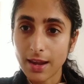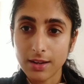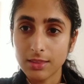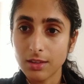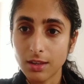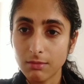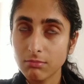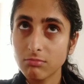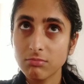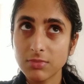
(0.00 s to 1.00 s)
in
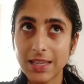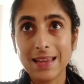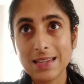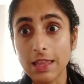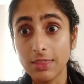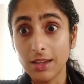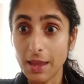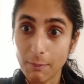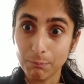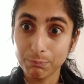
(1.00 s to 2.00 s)
the
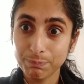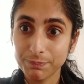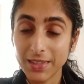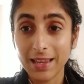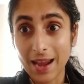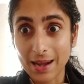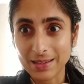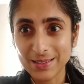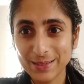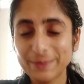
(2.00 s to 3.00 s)
game, get at
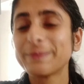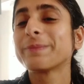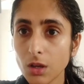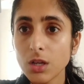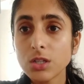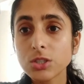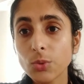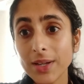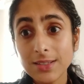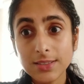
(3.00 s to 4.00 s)
it. So
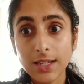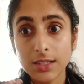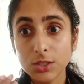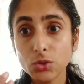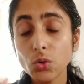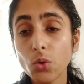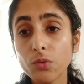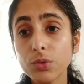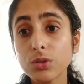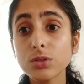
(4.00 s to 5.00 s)
I decided to go
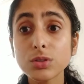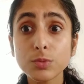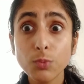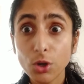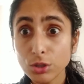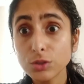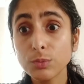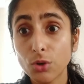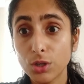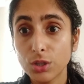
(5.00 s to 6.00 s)
for the smallest
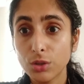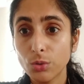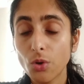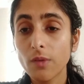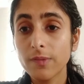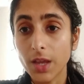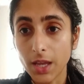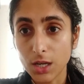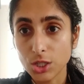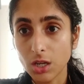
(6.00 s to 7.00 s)
molecule of
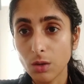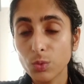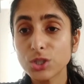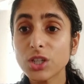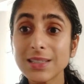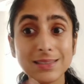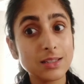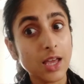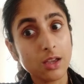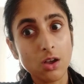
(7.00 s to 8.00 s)
AHA, which is
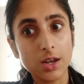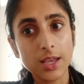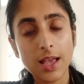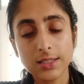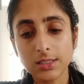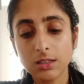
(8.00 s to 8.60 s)
glycolic acid.